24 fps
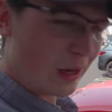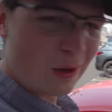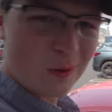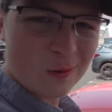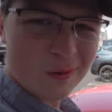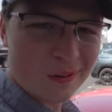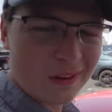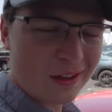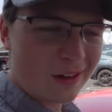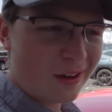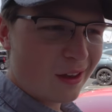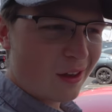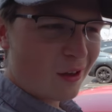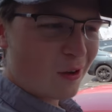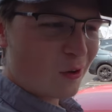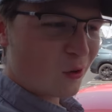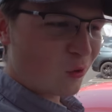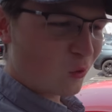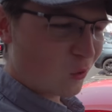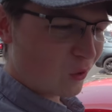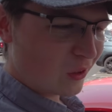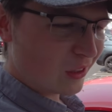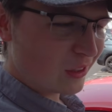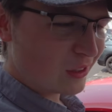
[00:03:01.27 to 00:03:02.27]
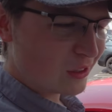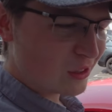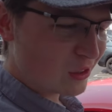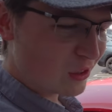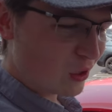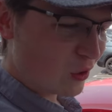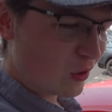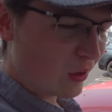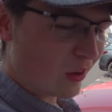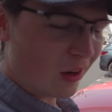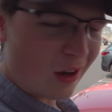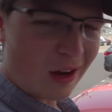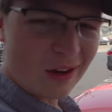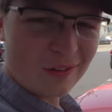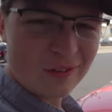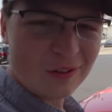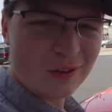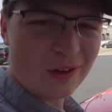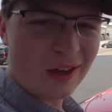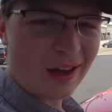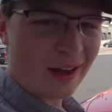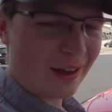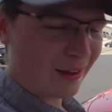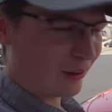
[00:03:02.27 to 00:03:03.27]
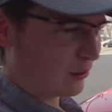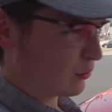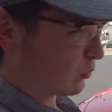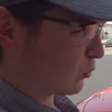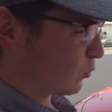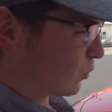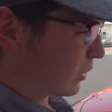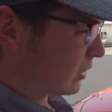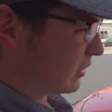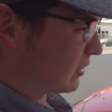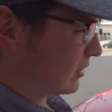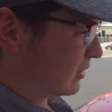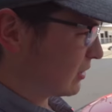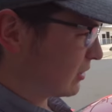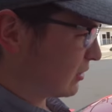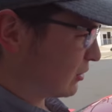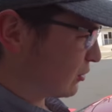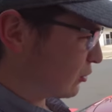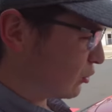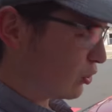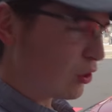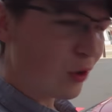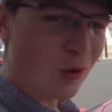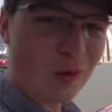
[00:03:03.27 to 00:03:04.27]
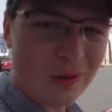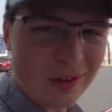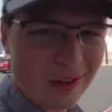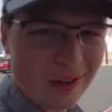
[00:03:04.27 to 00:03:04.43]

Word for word: made with it really showed a lot of you guys what it can do,